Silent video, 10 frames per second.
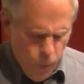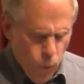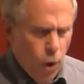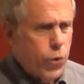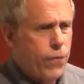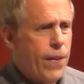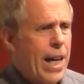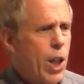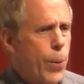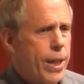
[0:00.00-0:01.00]
wrote the
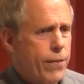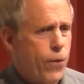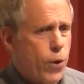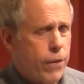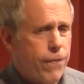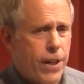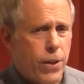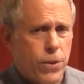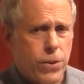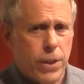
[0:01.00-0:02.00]
following in Foreign
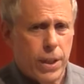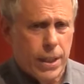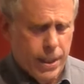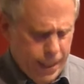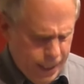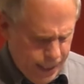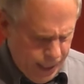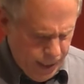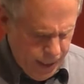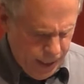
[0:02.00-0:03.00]
Affairs
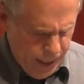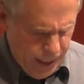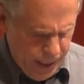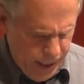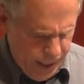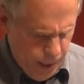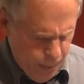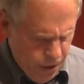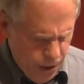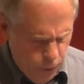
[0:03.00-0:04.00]
in the
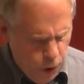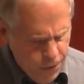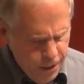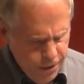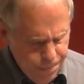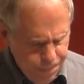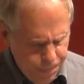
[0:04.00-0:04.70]
midst of all this.